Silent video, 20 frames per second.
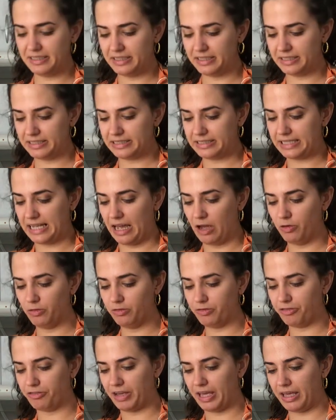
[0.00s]
gonna sound
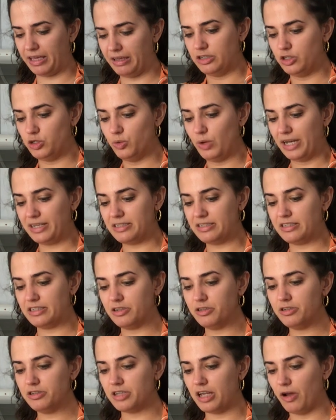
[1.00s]
fake? Do I
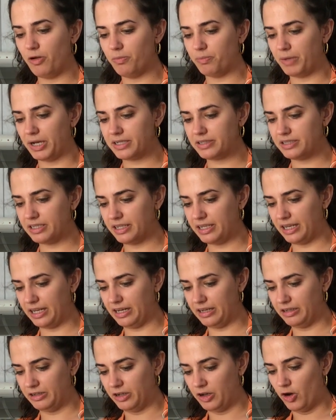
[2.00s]
still sound Mexican?
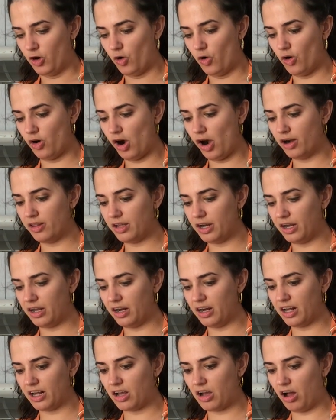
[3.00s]
Or are they
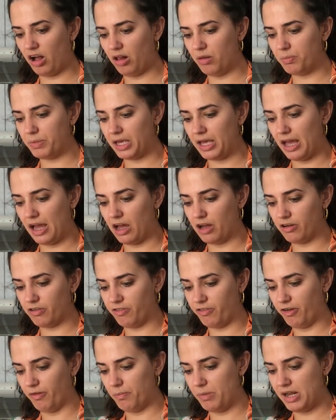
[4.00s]
gonna call me out
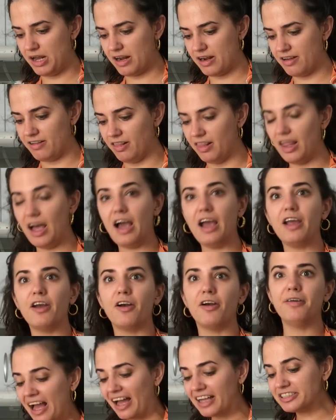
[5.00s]
for being a
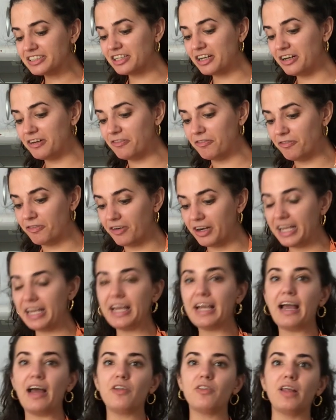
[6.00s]
liar? I started
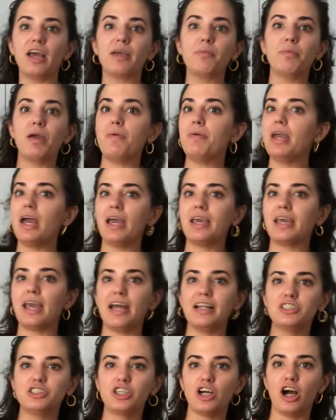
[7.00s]
freaking out, like, maybe I
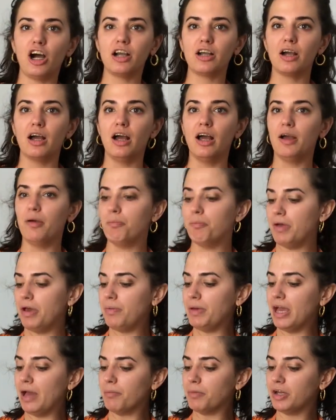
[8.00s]
can't talk,
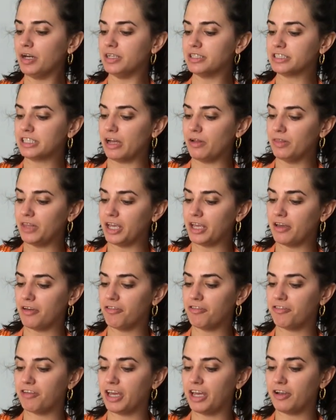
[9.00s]
maybe I'm gonna sound like a
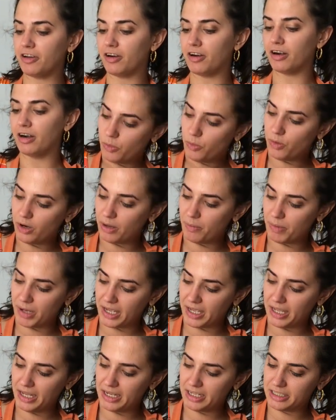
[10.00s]
faker. What am I
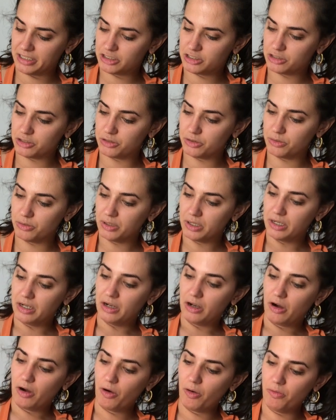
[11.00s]
gonna do?
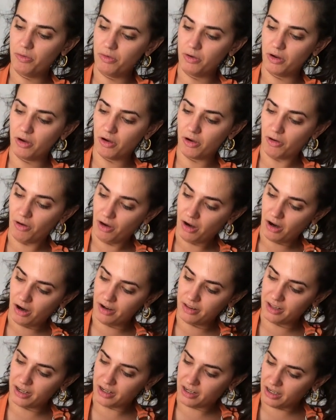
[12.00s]
Oh no, are
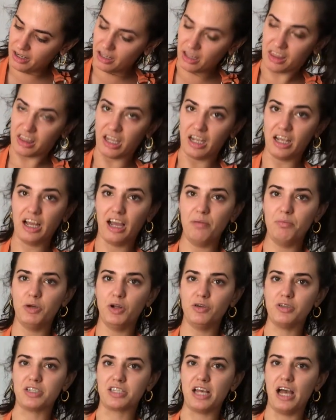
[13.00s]
they gonna think I'm no
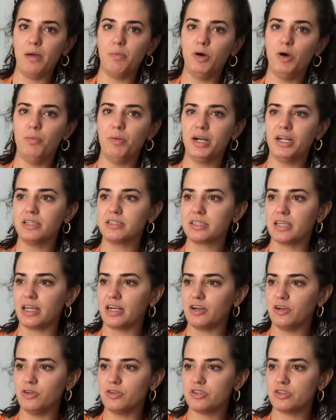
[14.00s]
sabo? But it's like,
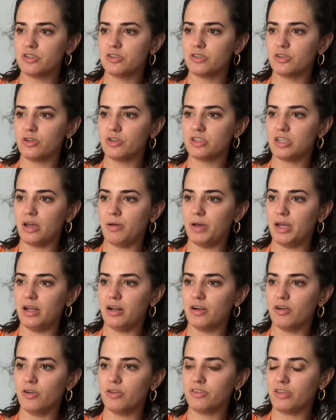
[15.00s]
no
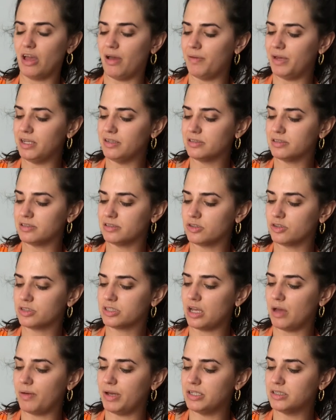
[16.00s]
sabes,
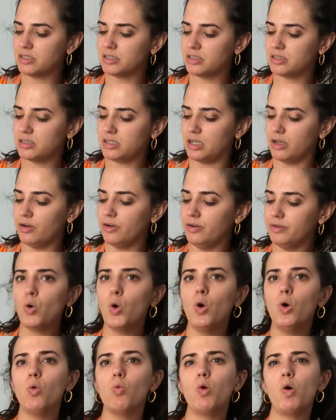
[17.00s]
tío.
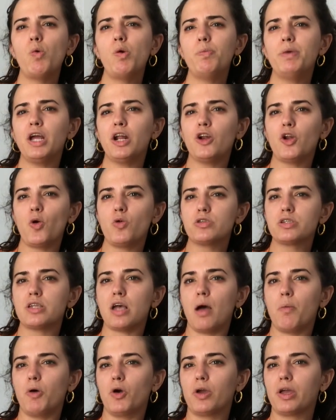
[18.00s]
What would be a no
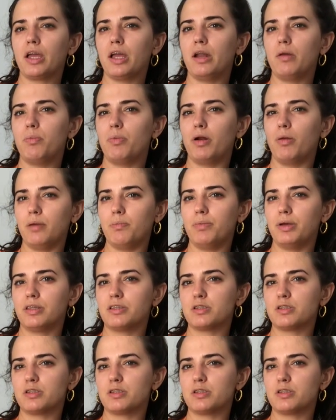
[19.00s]
sabo kid but